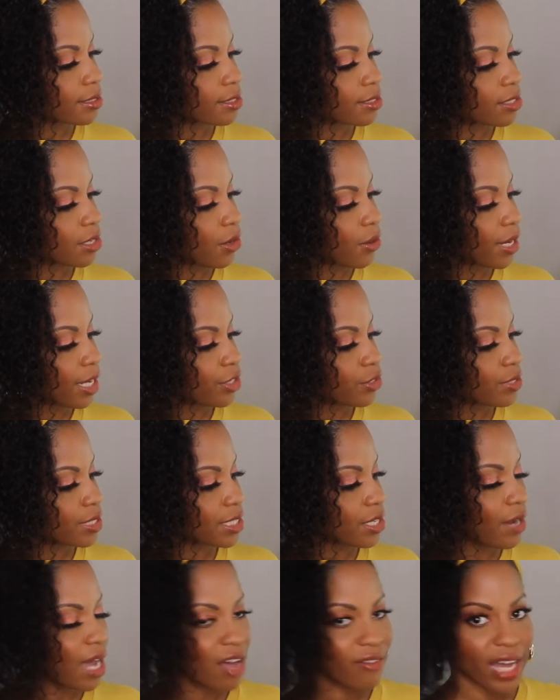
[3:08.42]
So, and you
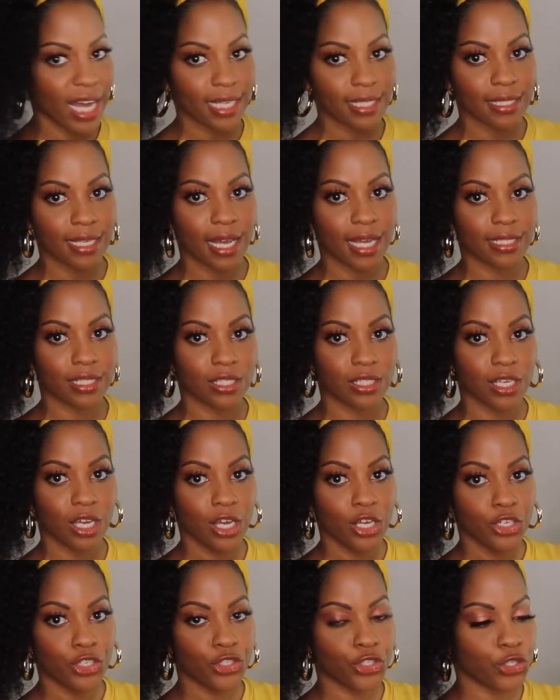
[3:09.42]
still have access
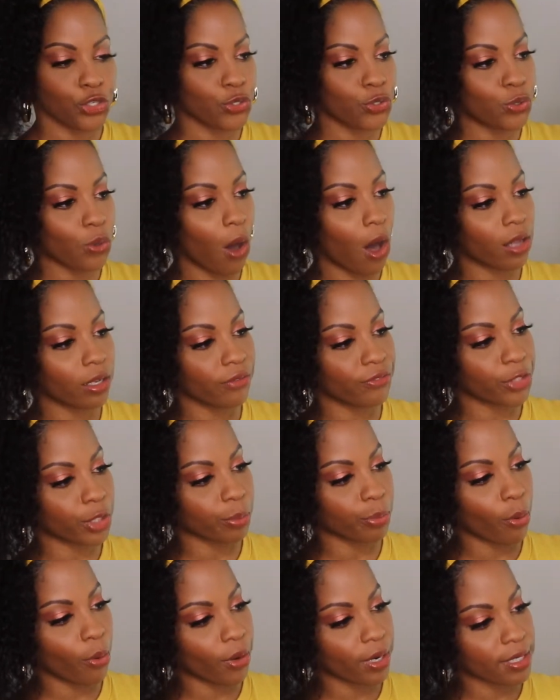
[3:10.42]
to all of
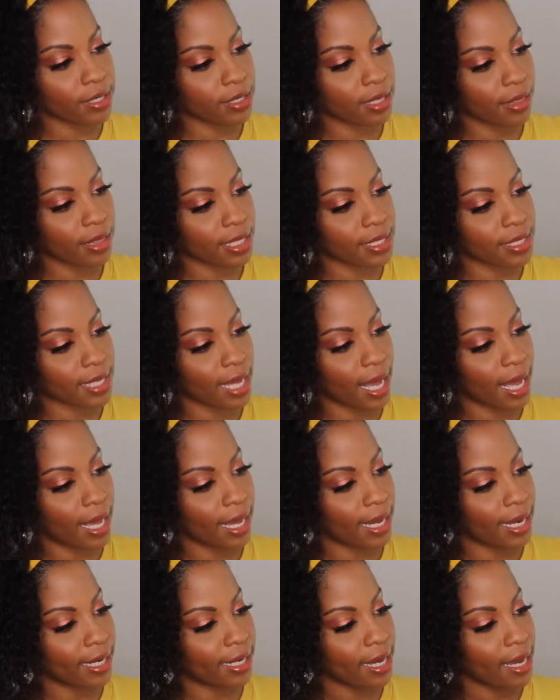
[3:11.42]
your ports on the
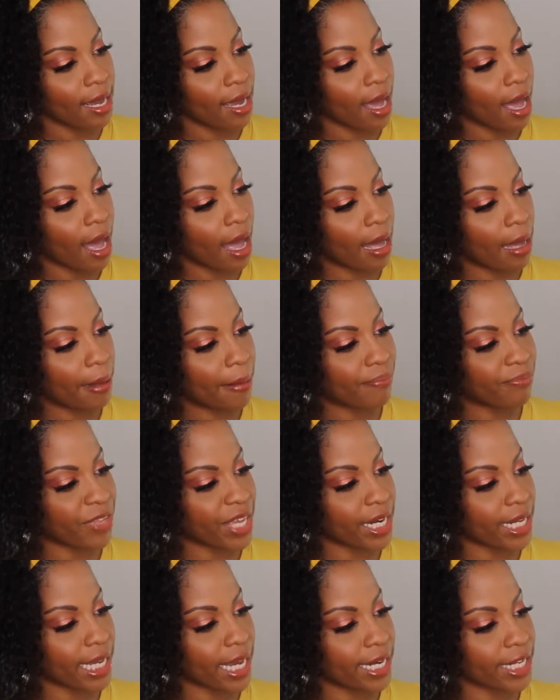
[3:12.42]
side. And
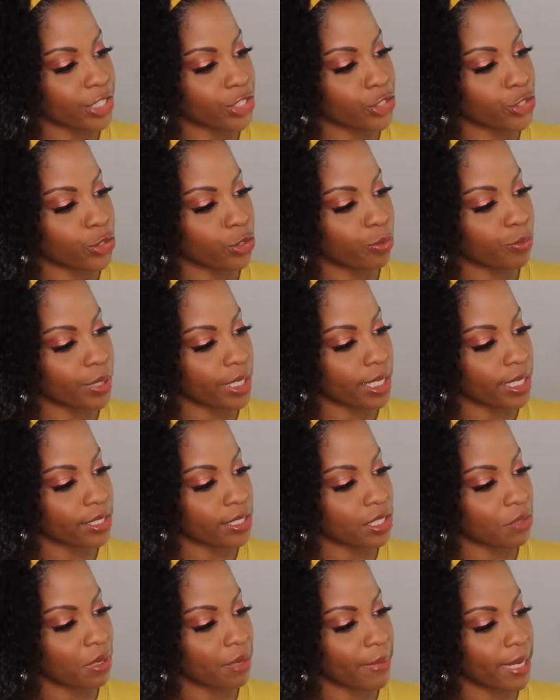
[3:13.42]
again, it's two-piece,
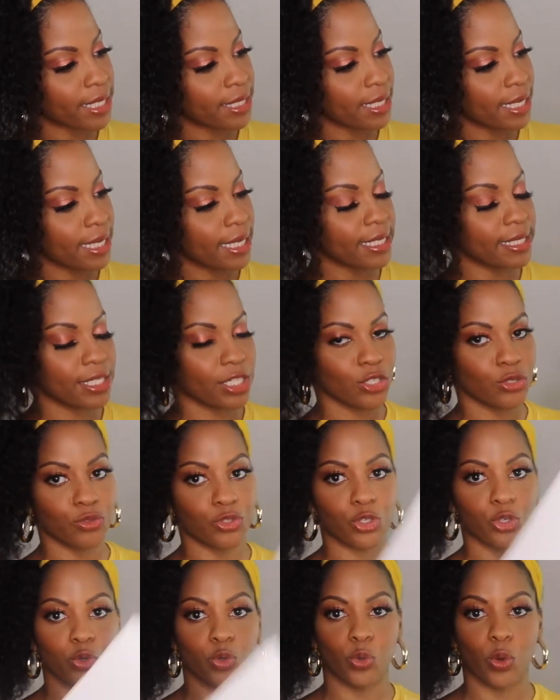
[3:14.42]
so it makes it easy
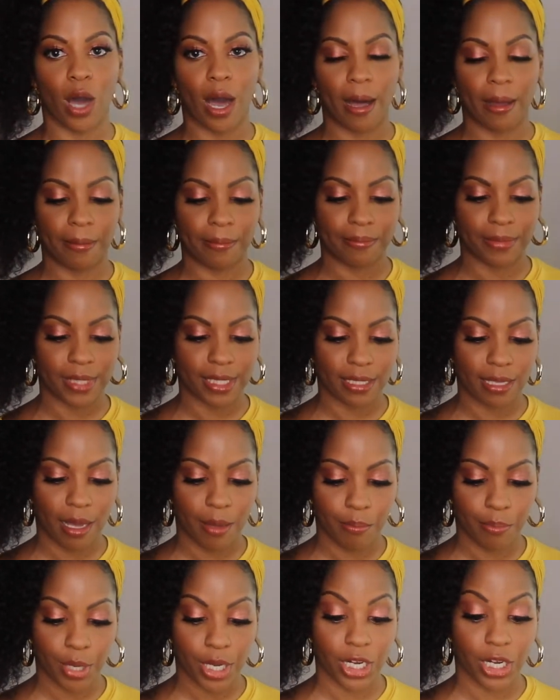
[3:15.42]
to
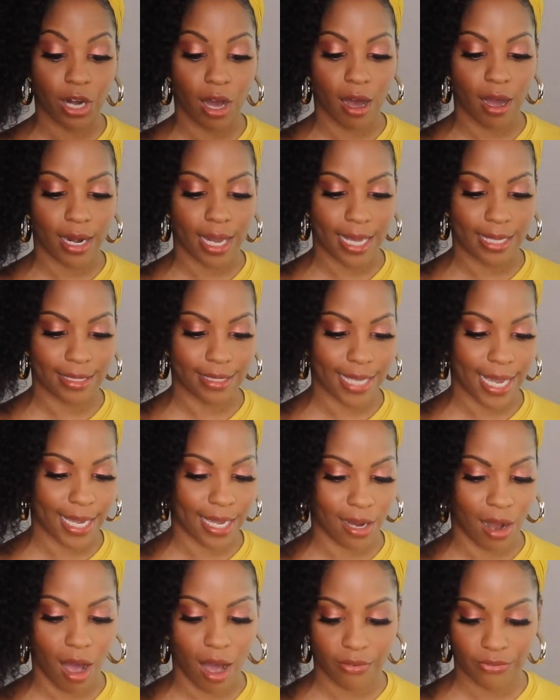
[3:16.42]
put it on and take
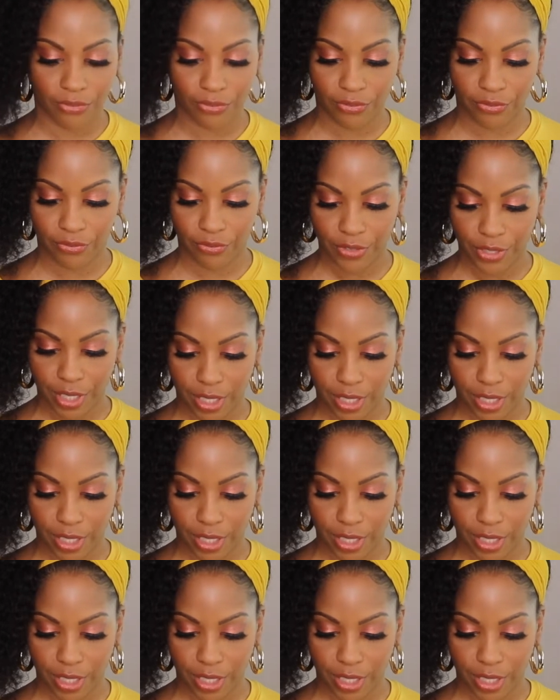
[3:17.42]
it off.